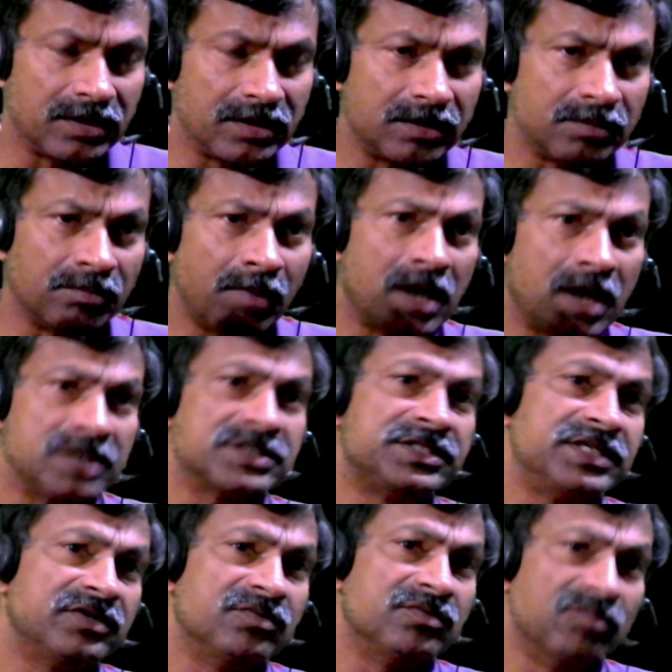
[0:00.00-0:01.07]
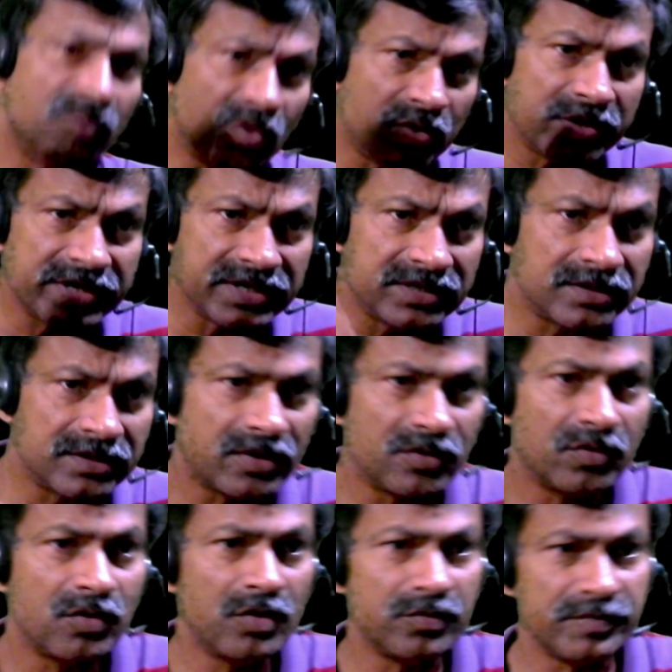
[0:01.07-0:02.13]
massive body in the
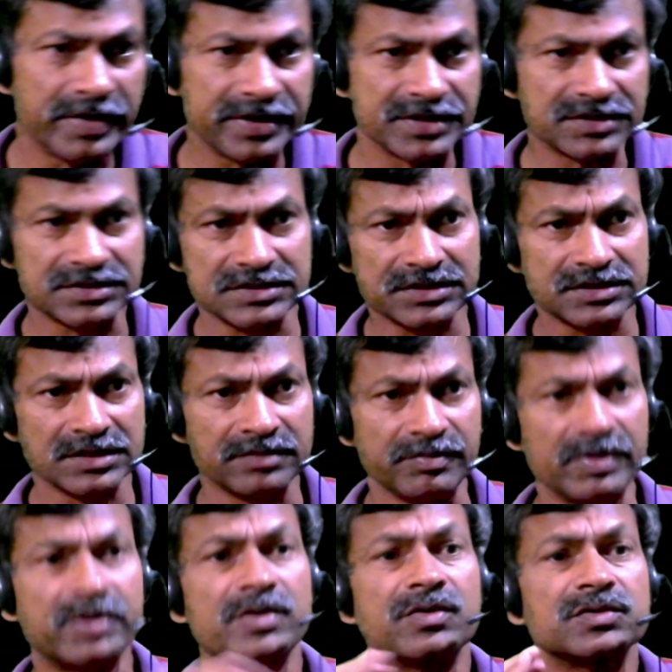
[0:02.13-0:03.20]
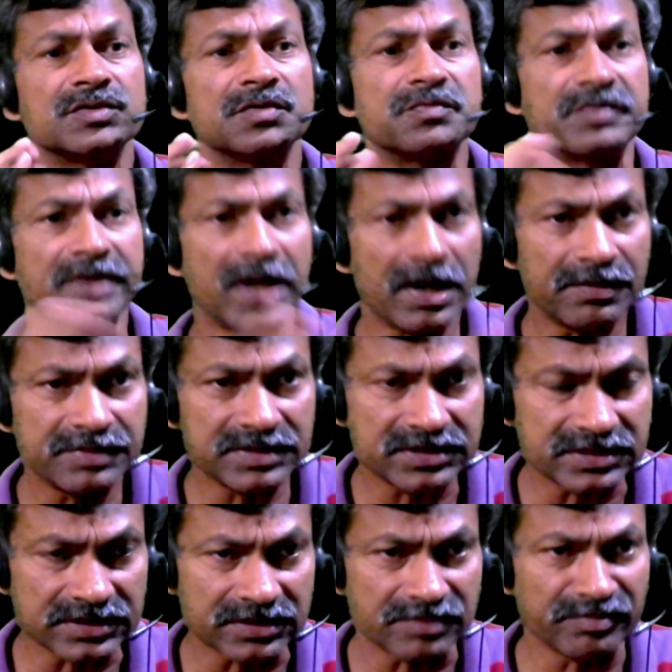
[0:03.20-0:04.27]
universe, because of
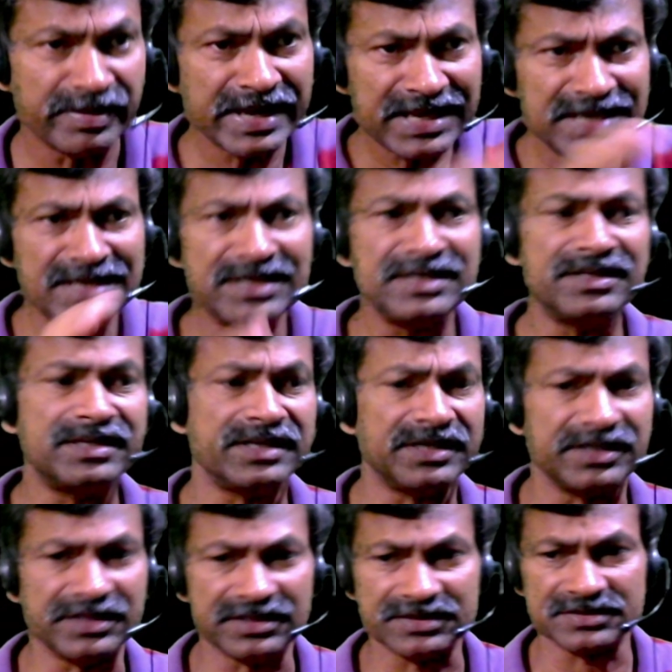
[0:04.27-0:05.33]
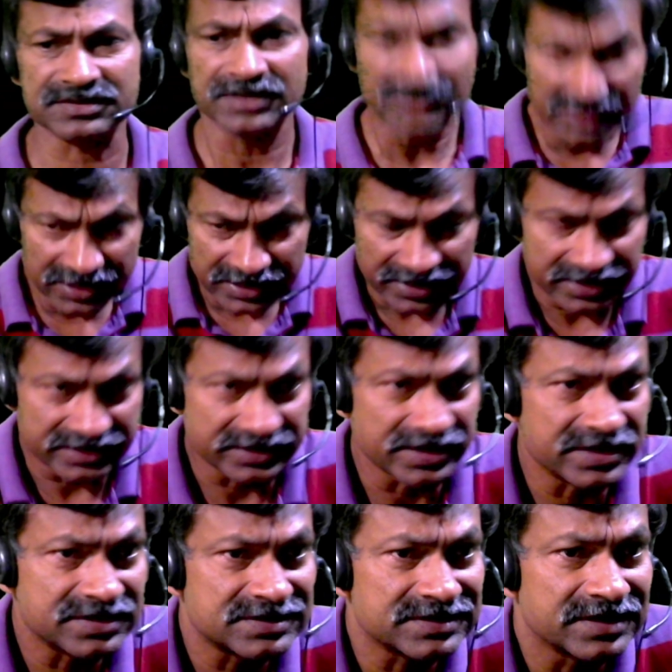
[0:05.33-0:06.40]
gravity, maintains a
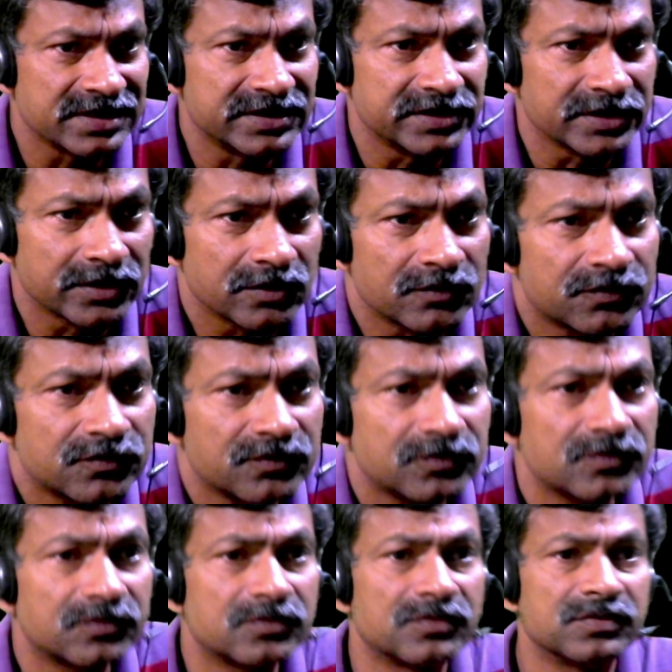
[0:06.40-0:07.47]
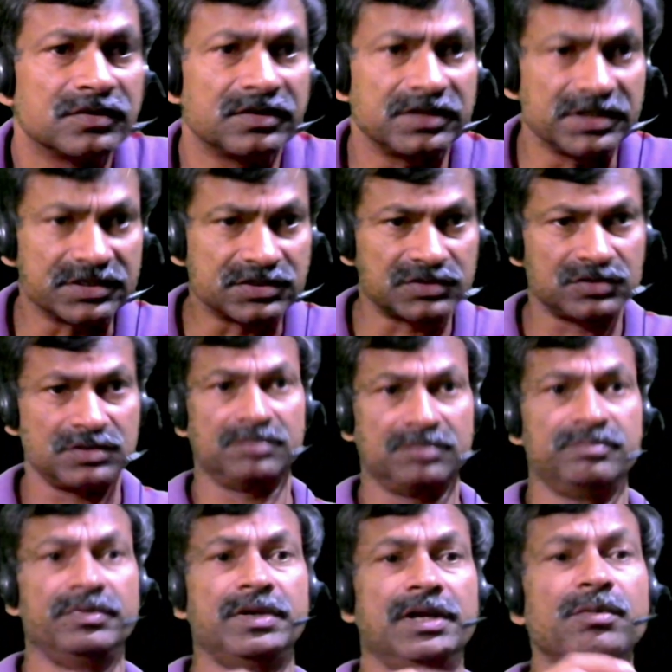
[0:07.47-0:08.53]
dense region of this
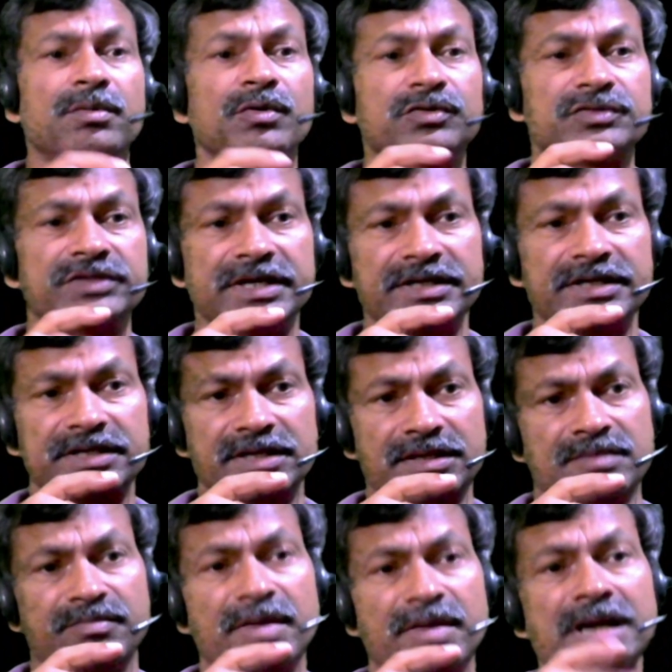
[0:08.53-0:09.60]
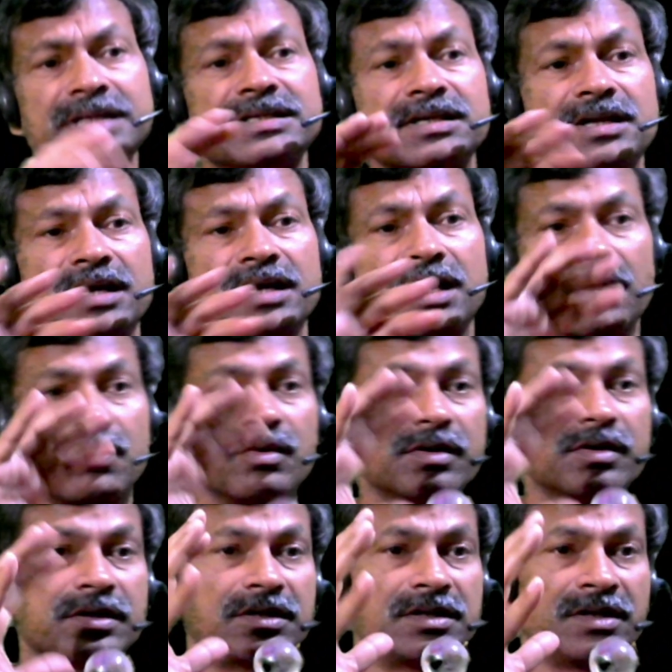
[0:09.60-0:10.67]
evaporated matter around
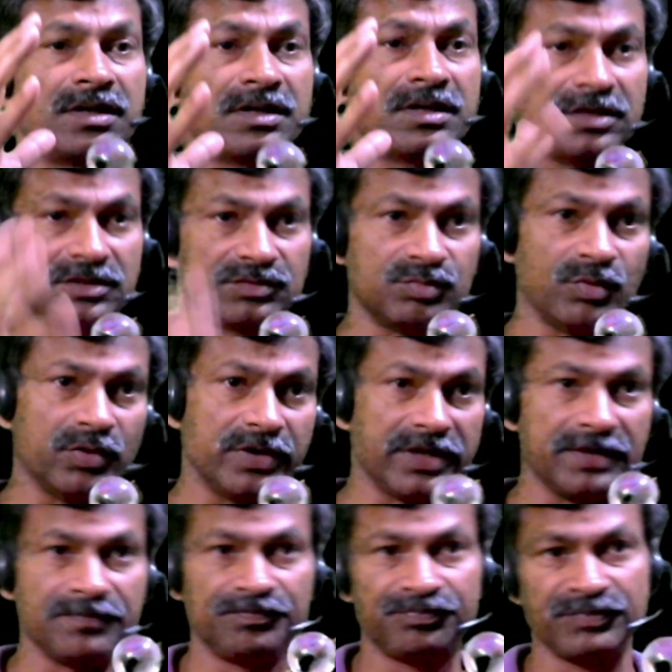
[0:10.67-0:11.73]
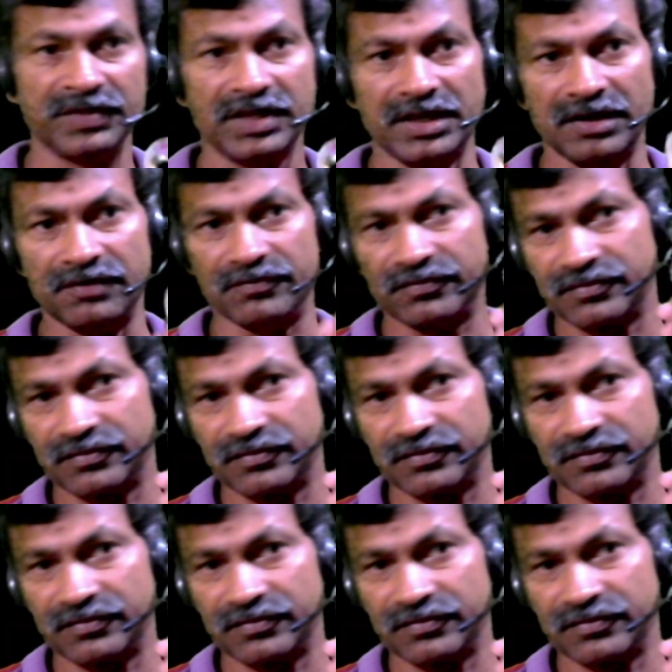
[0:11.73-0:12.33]
this body. If